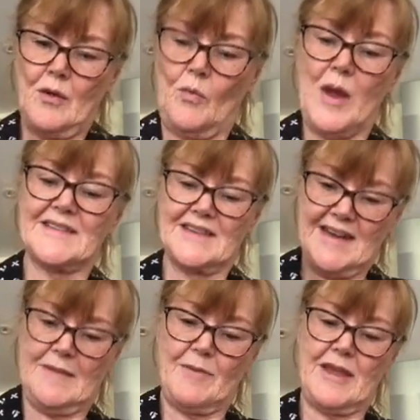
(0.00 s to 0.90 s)
wazzle
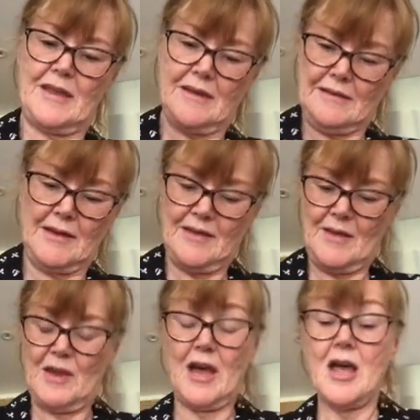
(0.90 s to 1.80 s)
it a bit.
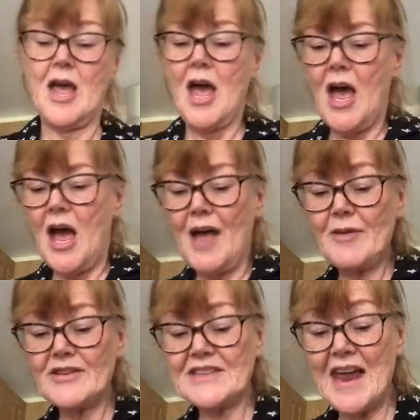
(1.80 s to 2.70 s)
There we are. I'm
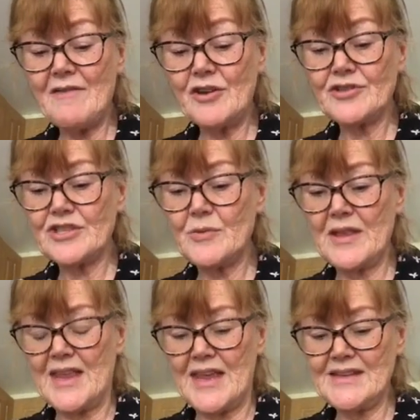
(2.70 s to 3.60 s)
going to carry on
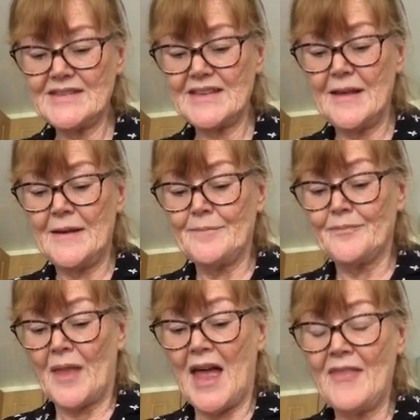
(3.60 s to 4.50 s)
doing this,
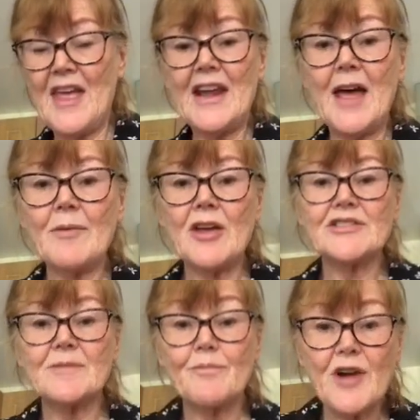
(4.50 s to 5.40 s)
and then I'm
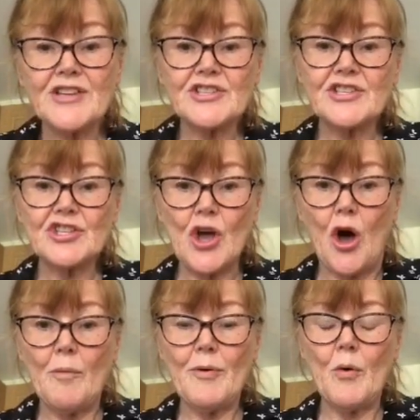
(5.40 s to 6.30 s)
going to brush the
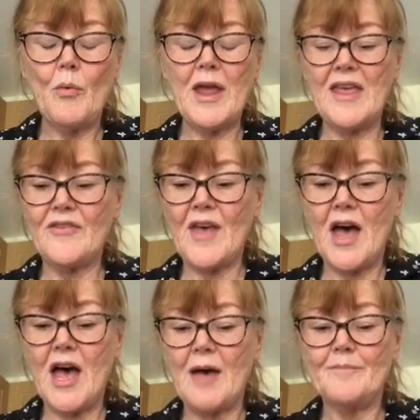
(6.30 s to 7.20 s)
top with
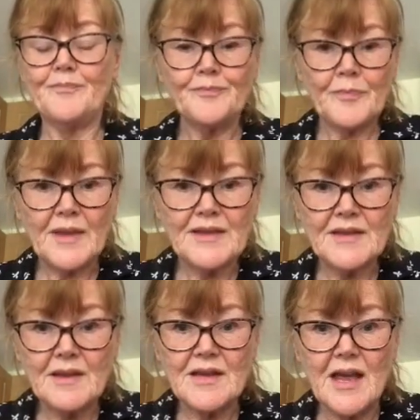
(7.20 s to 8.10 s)
a
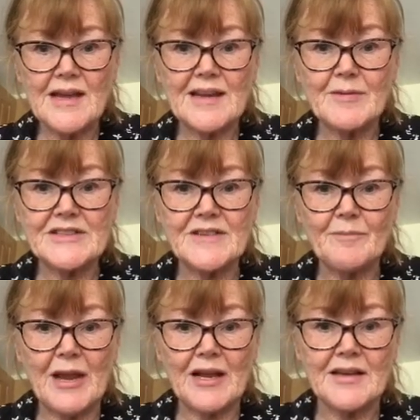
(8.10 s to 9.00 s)
little bit of
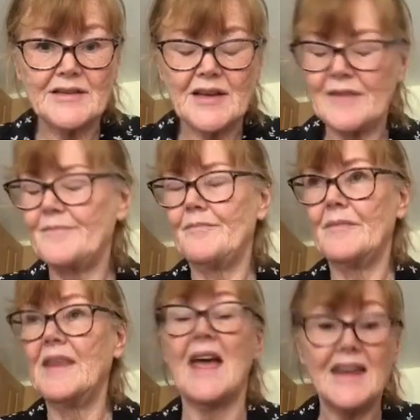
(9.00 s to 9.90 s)
milk and a
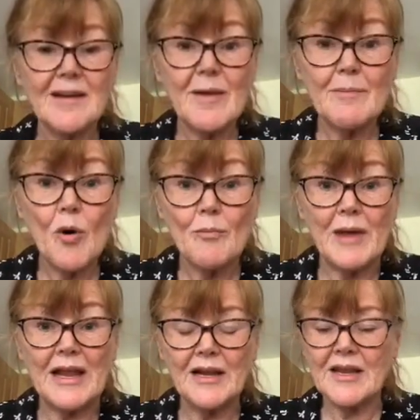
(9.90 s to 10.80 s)
little bit more
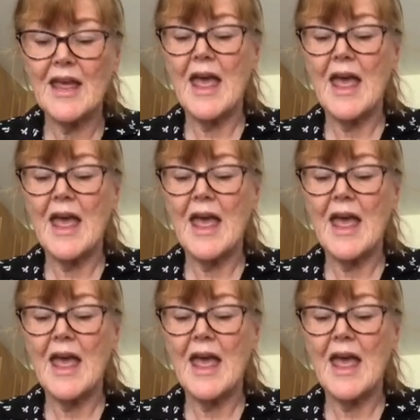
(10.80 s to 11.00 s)
milk.